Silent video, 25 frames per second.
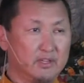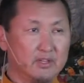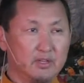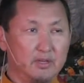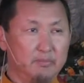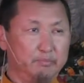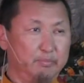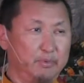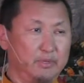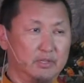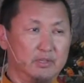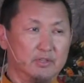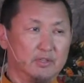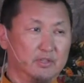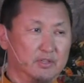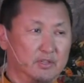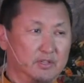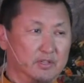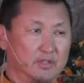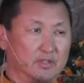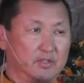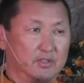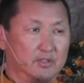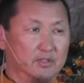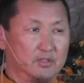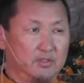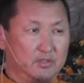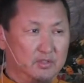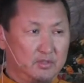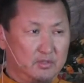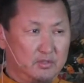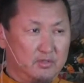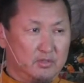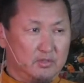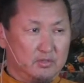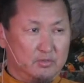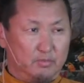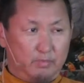company.
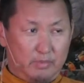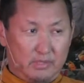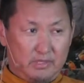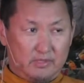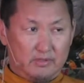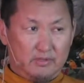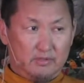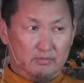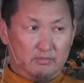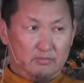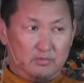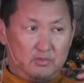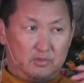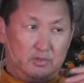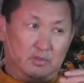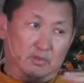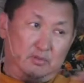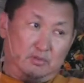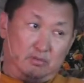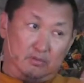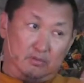This is Belgium. Yeah.